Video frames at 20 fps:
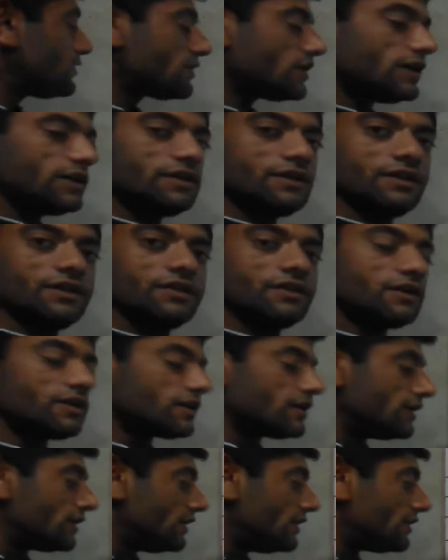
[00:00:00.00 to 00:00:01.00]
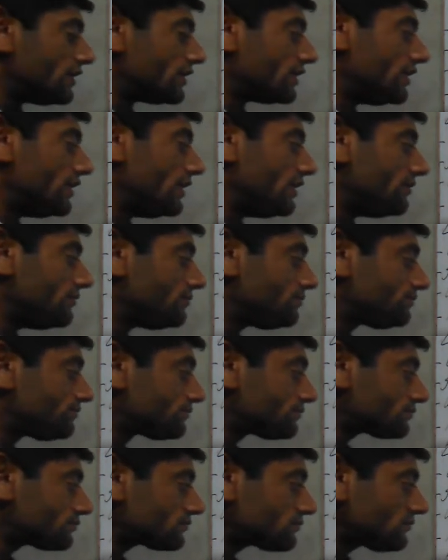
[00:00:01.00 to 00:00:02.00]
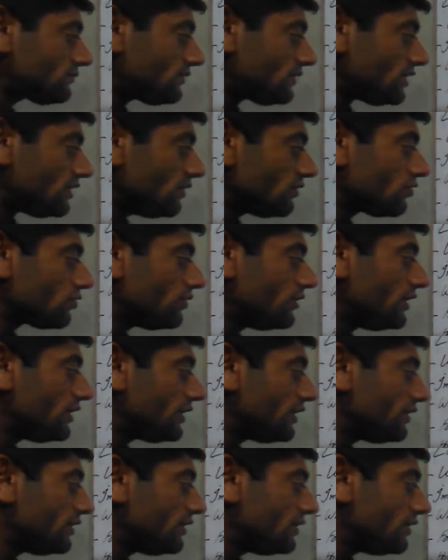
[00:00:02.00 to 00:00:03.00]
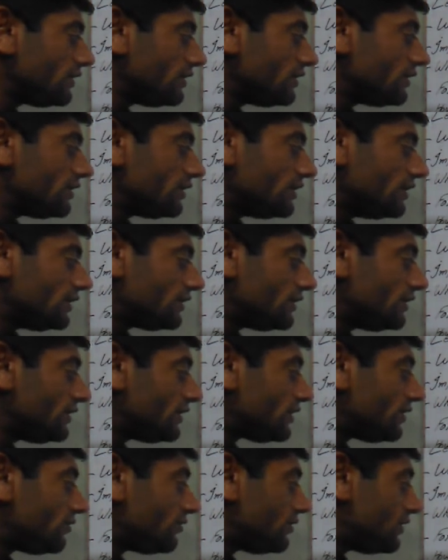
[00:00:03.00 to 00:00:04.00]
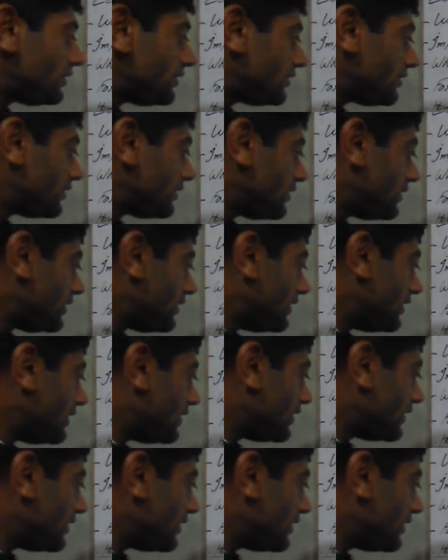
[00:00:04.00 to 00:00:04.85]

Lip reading: side is greater than. So here is 18,000 and